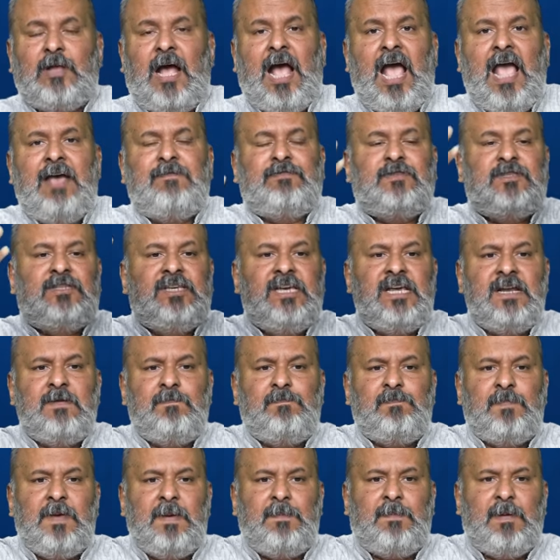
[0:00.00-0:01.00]
I have
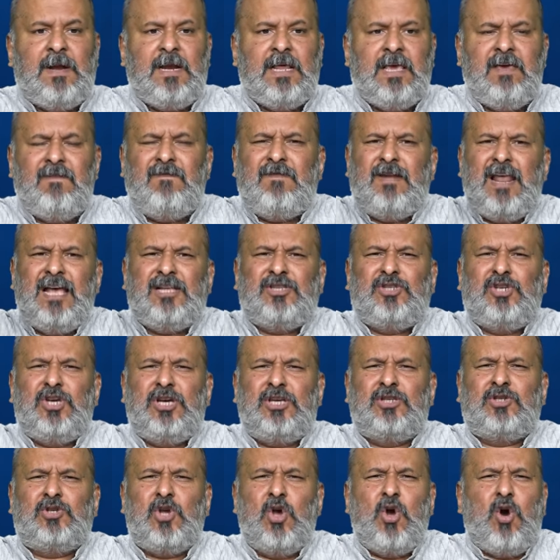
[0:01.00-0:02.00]
seen people give
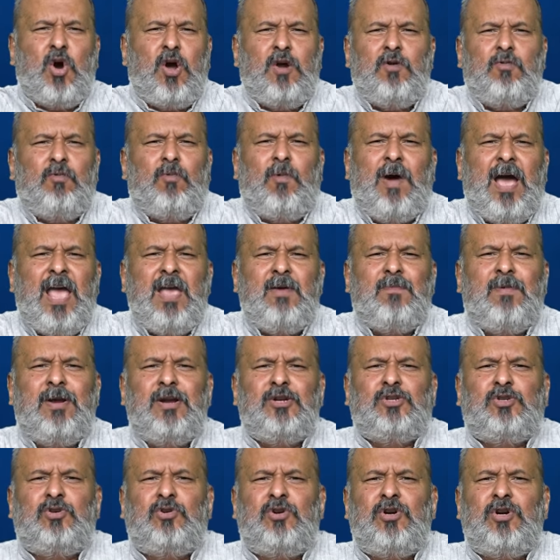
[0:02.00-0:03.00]
lectures on why one
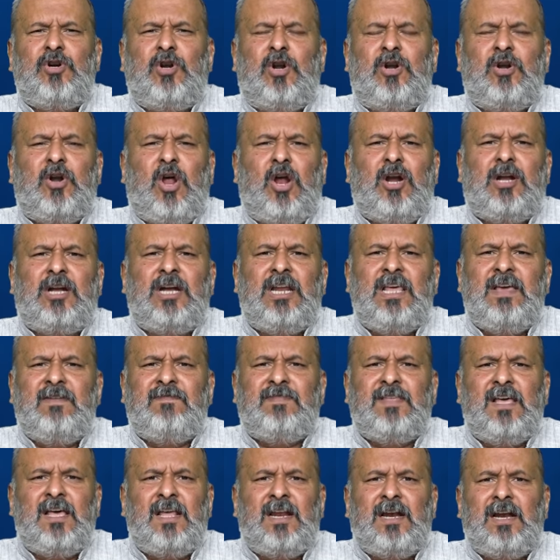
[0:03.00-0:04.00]
shouldn't not leave
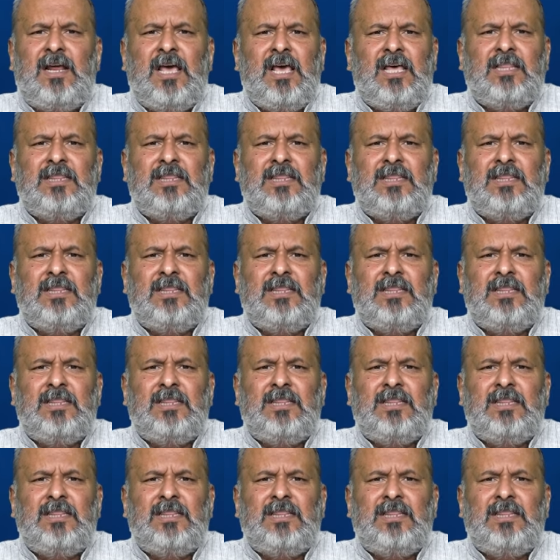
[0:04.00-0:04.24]
their